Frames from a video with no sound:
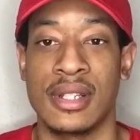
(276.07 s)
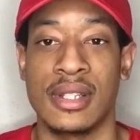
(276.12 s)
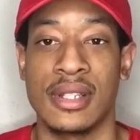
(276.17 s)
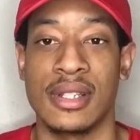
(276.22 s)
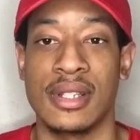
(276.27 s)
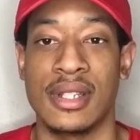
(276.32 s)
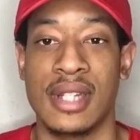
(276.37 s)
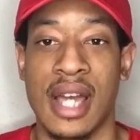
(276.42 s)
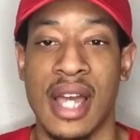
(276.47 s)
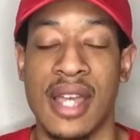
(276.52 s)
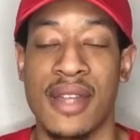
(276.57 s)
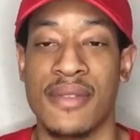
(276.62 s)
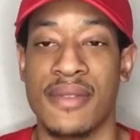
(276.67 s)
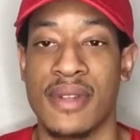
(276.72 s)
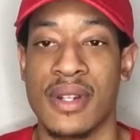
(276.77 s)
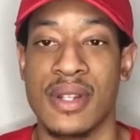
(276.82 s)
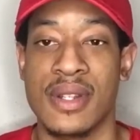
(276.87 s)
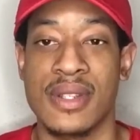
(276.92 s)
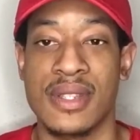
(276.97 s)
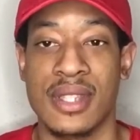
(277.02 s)

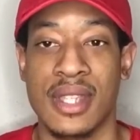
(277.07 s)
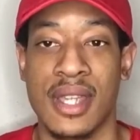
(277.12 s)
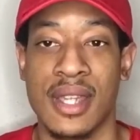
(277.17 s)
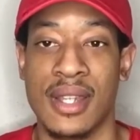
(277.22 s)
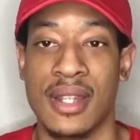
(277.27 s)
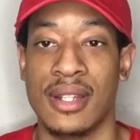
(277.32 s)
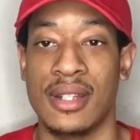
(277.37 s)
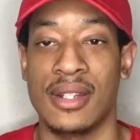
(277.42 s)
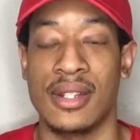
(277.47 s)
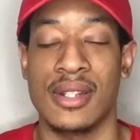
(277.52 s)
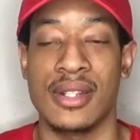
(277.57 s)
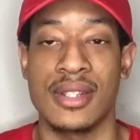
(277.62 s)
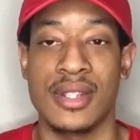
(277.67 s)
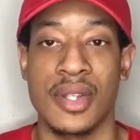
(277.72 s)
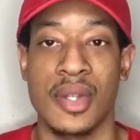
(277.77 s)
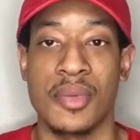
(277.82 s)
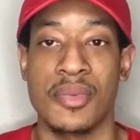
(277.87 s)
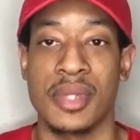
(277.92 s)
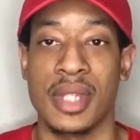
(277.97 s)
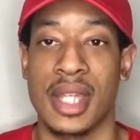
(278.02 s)
diverse character in
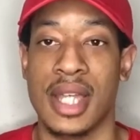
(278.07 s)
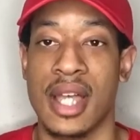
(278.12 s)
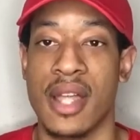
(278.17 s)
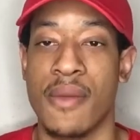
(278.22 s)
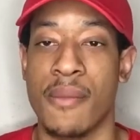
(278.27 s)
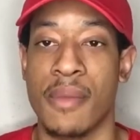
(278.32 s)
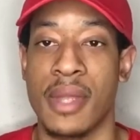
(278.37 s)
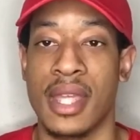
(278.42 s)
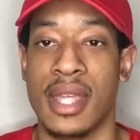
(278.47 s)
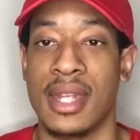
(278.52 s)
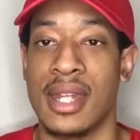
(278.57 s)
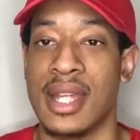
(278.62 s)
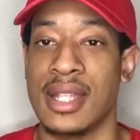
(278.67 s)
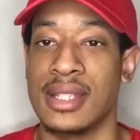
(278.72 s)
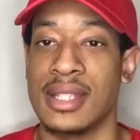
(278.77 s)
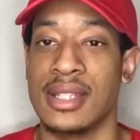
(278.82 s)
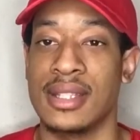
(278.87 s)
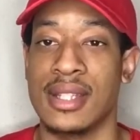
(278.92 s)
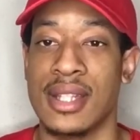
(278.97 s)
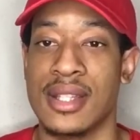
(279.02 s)
terms of combat, and I
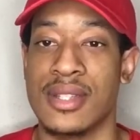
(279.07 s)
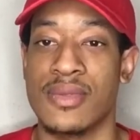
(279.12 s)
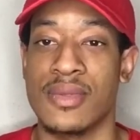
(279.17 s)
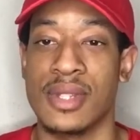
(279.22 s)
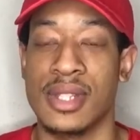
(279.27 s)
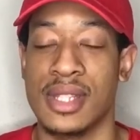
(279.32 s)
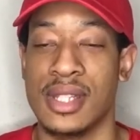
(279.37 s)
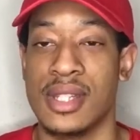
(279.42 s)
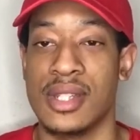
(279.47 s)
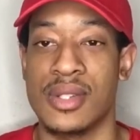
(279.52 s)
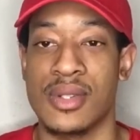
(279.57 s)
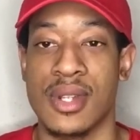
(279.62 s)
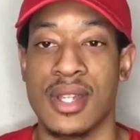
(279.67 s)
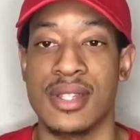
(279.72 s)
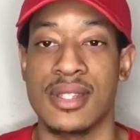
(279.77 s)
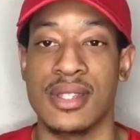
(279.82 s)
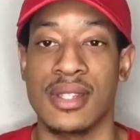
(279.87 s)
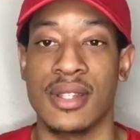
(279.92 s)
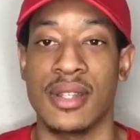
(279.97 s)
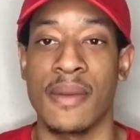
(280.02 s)
think that's really
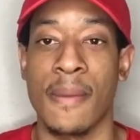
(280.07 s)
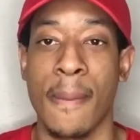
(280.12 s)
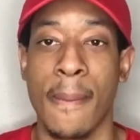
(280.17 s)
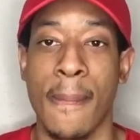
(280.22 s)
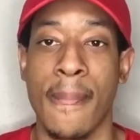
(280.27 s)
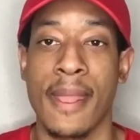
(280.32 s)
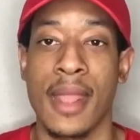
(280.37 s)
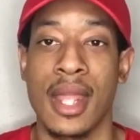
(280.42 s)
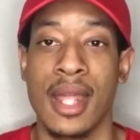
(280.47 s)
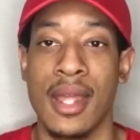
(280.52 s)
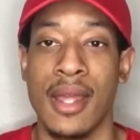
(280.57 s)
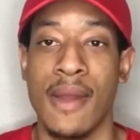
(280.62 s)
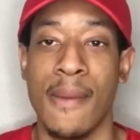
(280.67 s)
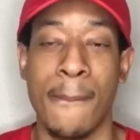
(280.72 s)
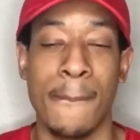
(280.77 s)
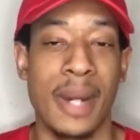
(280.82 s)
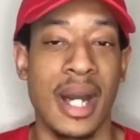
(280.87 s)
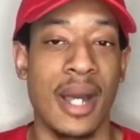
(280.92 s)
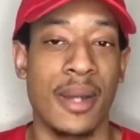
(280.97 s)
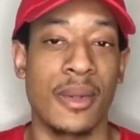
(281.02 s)
interesting. And
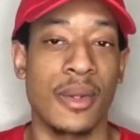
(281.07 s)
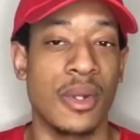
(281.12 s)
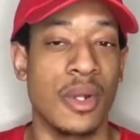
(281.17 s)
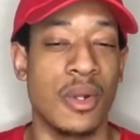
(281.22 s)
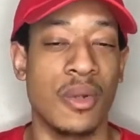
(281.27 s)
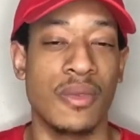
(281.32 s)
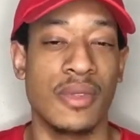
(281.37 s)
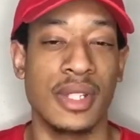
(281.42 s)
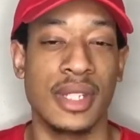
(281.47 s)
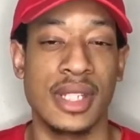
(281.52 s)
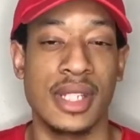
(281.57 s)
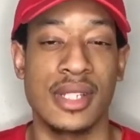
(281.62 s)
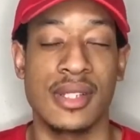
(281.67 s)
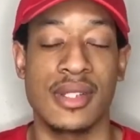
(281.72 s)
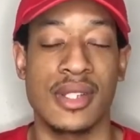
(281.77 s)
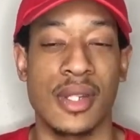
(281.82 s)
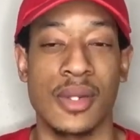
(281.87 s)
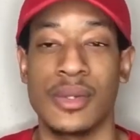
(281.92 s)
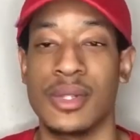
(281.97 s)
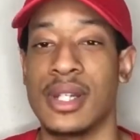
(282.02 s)
Bakugo really
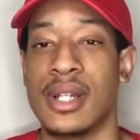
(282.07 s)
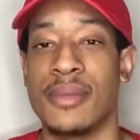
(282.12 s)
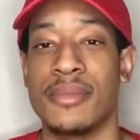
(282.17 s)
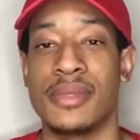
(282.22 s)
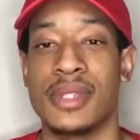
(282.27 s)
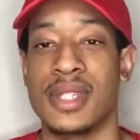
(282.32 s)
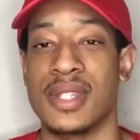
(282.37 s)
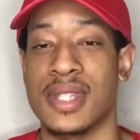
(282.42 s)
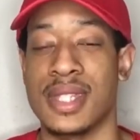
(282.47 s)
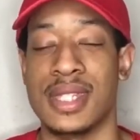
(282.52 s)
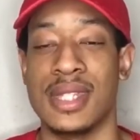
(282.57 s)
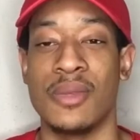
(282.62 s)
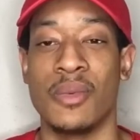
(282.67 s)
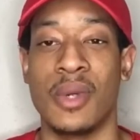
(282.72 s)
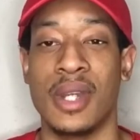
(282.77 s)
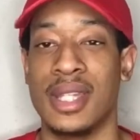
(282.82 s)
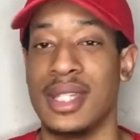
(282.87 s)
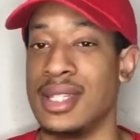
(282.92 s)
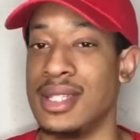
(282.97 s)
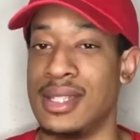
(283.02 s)
showed up to see
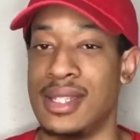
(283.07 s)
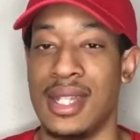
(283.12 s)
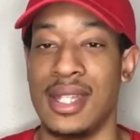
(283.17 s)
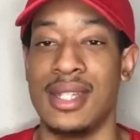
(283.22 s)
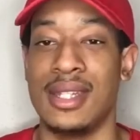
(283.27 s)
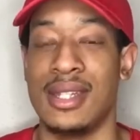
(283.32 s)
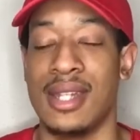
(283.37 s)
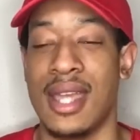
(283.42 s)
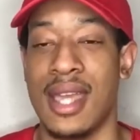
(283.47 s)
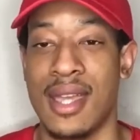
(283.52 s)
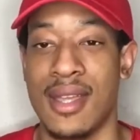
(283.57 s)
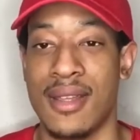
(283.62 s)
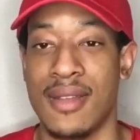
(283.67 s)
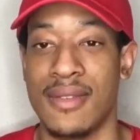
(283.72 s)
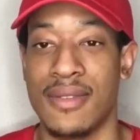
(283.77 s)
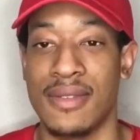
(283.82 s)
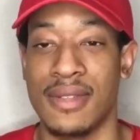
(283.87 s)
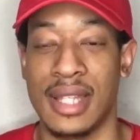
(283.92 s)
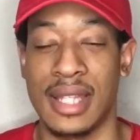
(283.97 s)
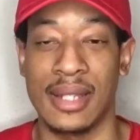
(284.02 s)
what he didn't have,
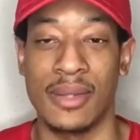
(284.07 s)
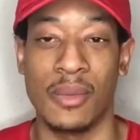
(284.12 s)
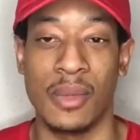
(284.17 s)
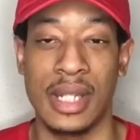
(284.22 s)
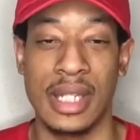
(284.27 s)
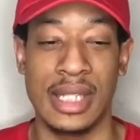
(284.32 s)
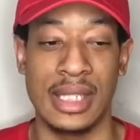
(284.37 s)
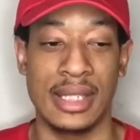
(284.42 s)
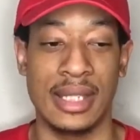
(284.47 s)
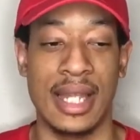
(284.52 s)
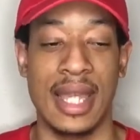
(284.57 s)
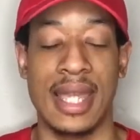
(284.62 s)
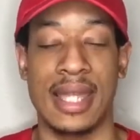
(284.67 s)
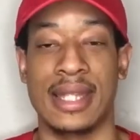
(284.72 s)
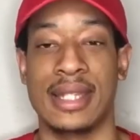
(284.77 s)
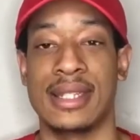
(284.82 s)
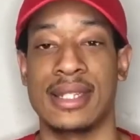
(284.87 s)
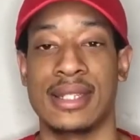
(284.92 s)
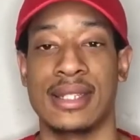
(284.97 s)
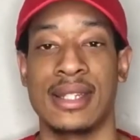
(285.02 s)
like what he
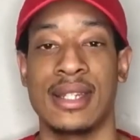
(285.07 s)
lacked.